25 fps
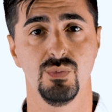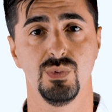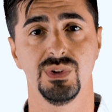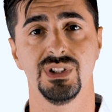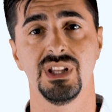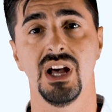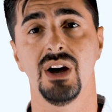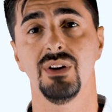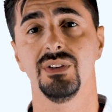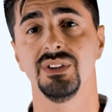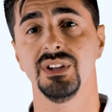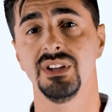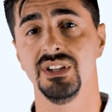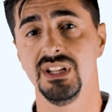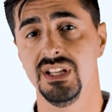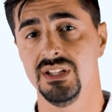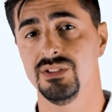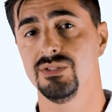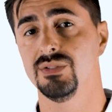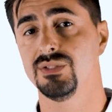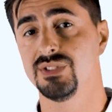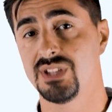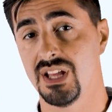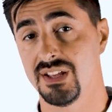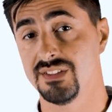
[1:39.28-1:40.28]
without the need
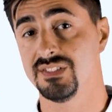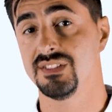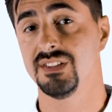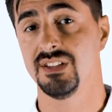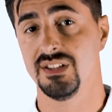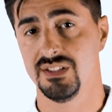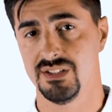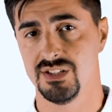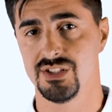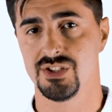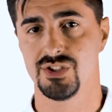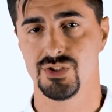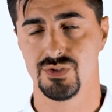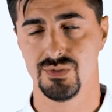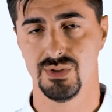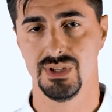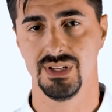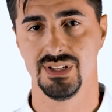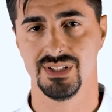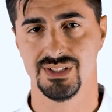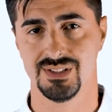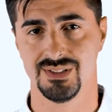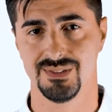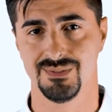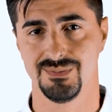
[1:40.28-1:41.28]
to test it in the
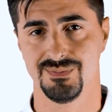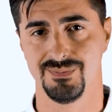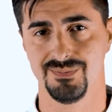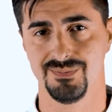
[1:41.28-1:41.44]
street.